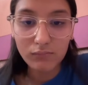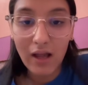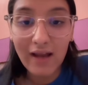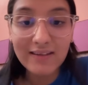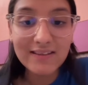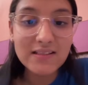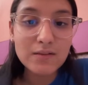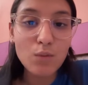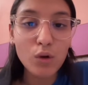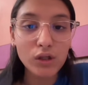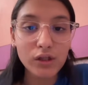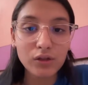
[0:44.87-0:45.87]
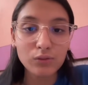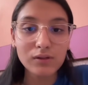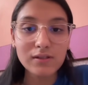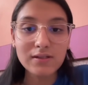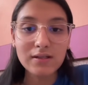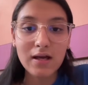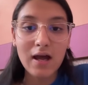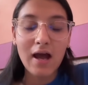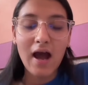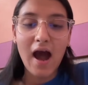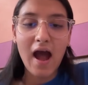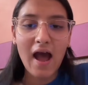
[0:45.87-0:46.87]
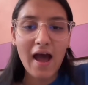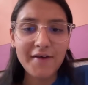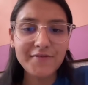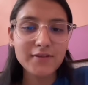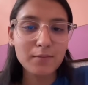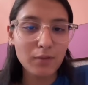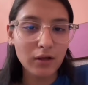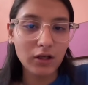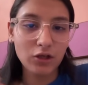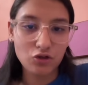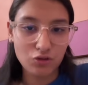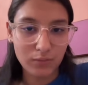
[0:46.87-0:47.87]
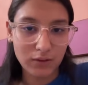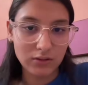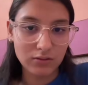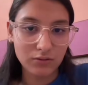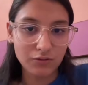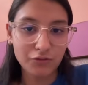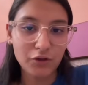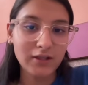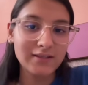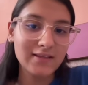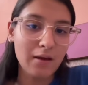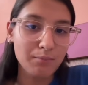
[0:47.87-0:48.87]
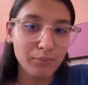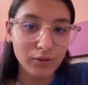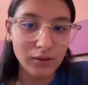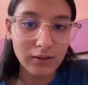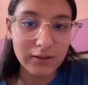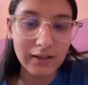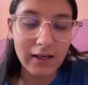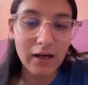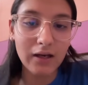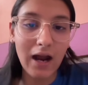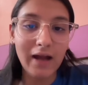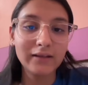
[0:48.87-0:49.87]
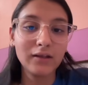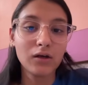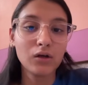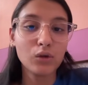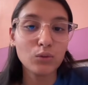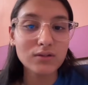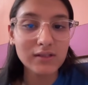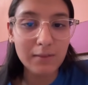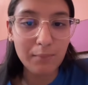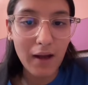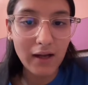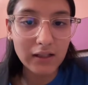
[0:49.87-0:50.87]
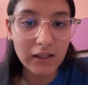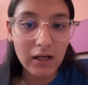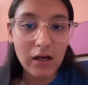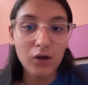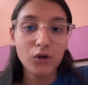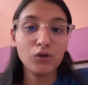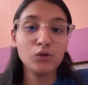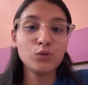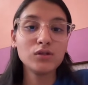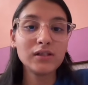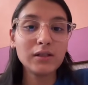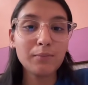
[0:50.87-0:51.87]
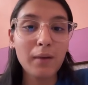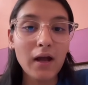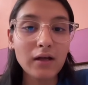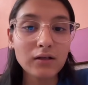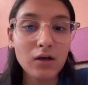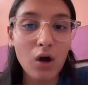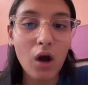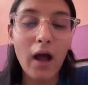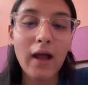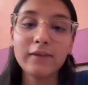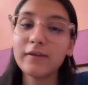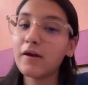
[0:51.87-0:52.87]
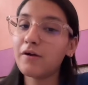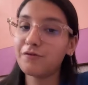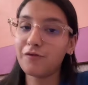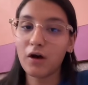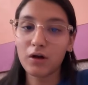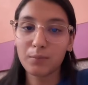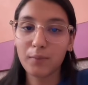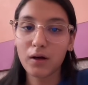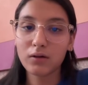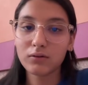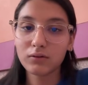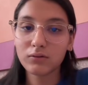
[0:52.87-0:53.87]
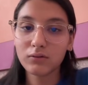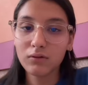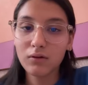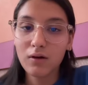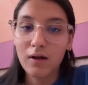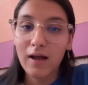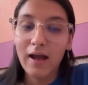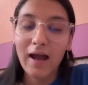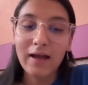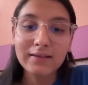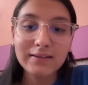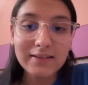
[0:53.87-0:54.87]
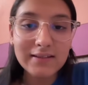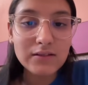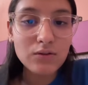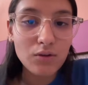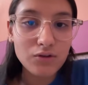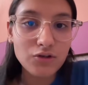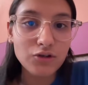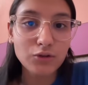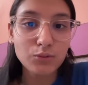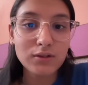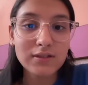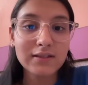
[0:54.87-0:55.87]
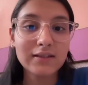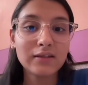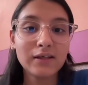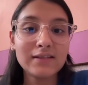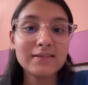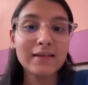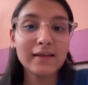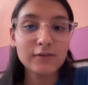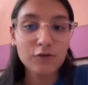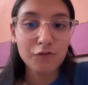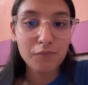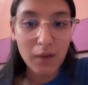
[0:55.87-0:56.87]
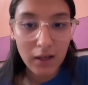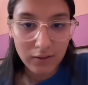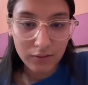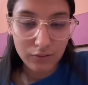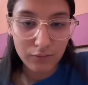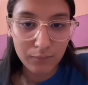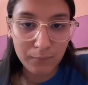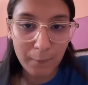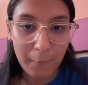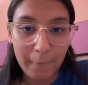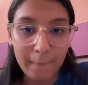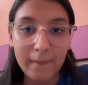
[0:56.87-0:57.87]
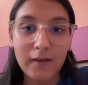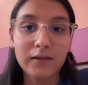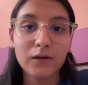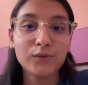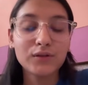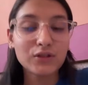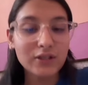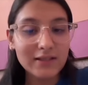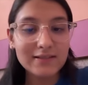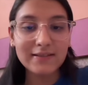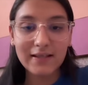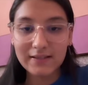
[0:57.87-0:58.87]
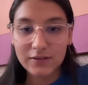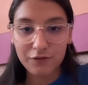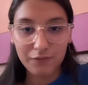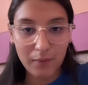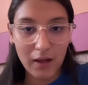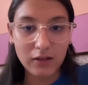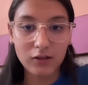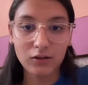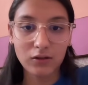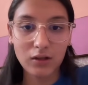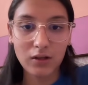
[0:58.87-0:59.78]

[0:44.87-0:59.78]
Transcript: and these molecules have some arrangement. For example, they are either closely packed, loosely packed, and they are far apart. And these constitutes the three states of matter. Now the three states of matter